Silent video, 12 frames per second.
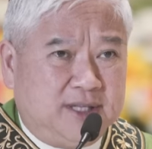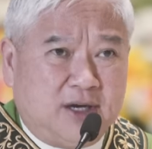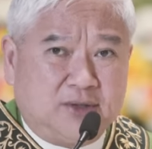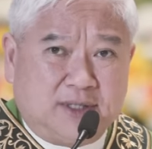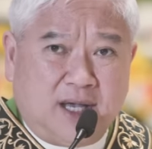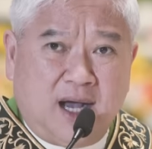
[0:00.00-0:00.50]

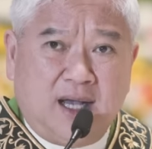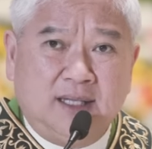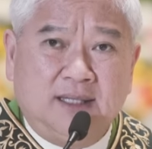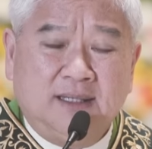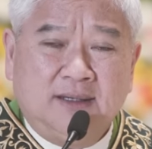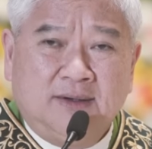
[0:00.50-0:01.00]
without
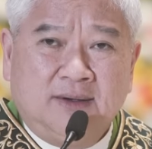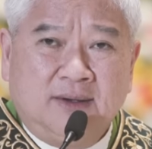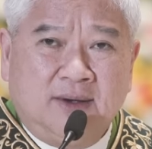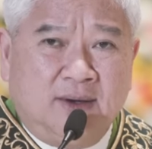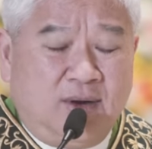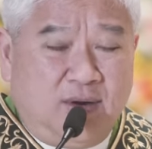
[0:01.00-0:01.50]
God,
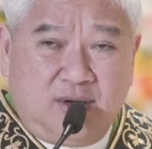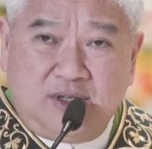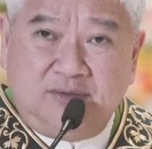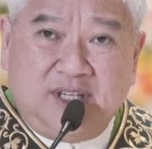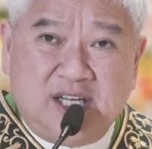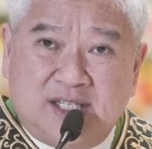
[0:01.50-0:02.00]
all
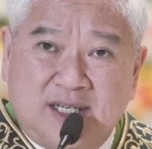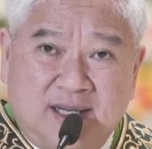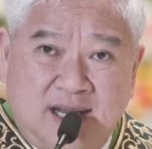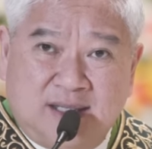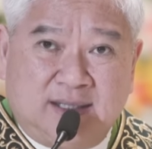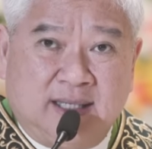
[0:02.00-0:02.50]
of these are
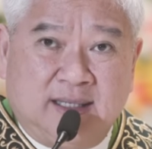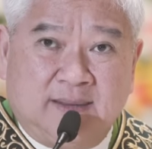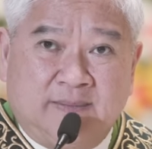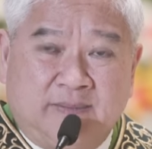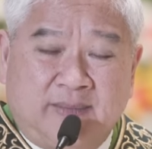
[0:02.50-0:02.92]
nothing,